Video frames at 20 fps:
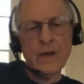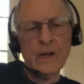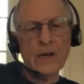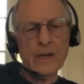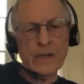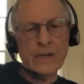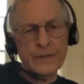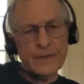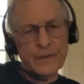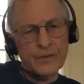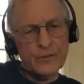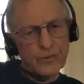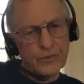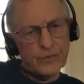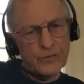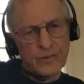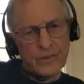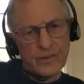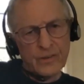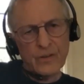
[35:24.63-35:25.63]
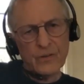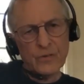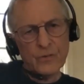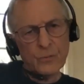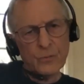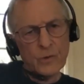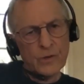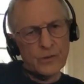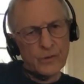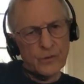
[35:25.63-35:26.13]
And this is another
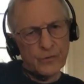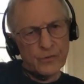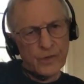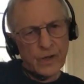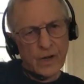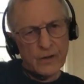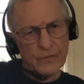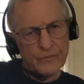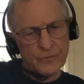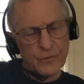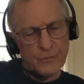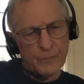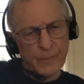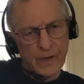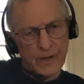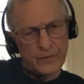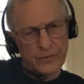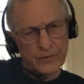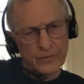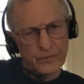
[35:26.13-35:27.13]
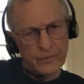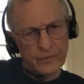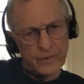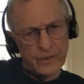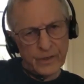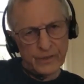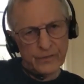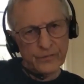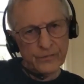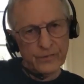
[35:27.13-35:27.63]
one of those confirmation
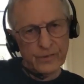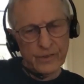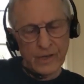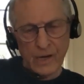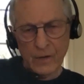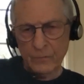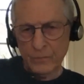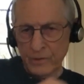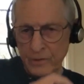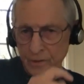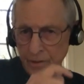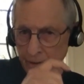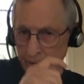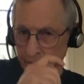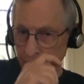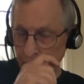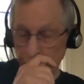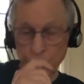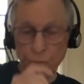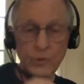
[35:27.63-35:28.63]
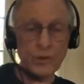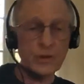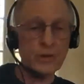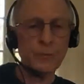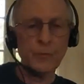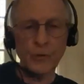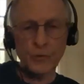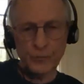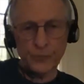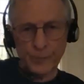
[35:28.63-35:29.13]
things. And I would tell you, it's one of the
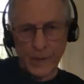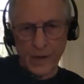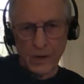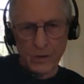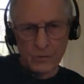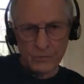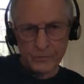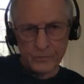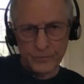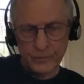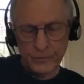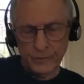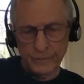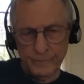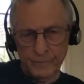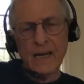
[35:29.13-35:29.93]
most powerful.